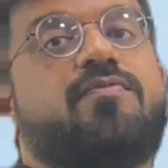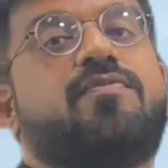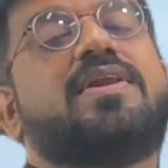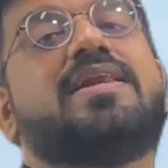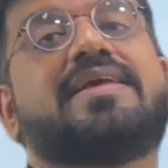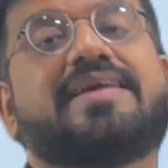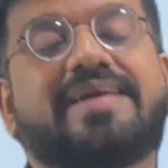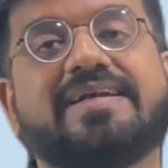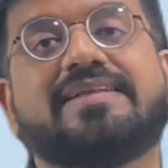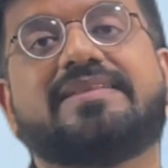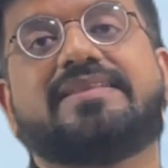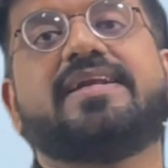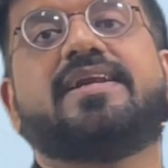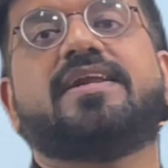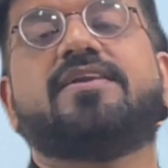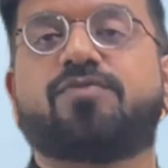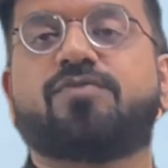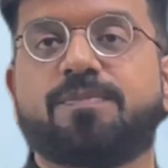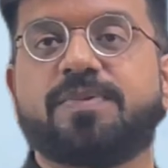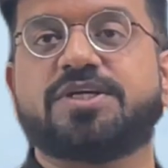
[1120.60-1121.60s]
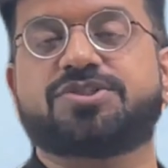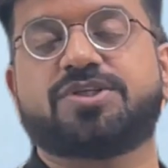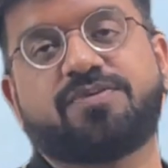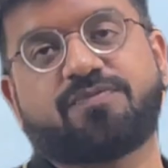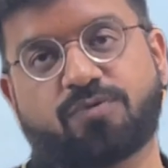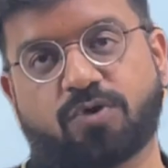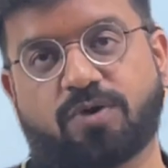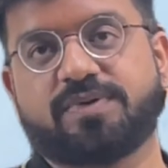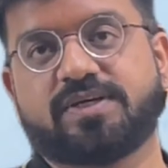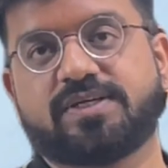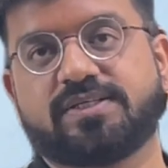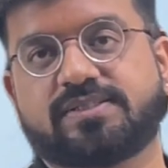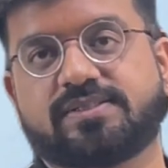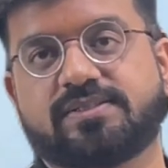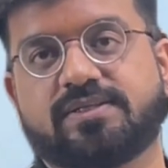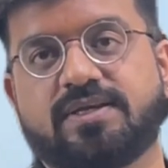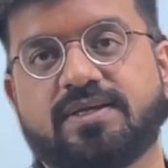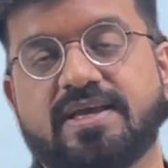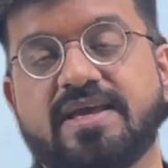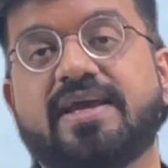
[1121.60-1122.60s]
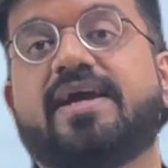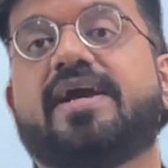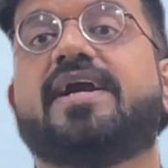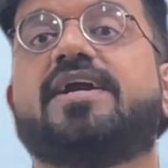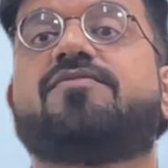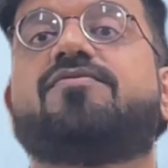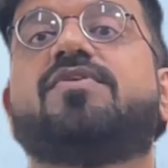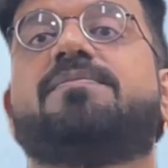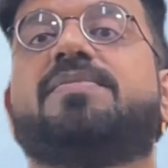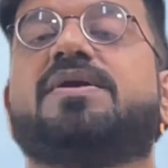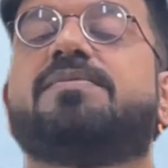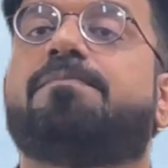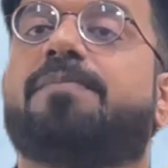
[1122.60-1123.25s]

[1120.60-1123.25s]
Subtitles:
will get the information from us, it will be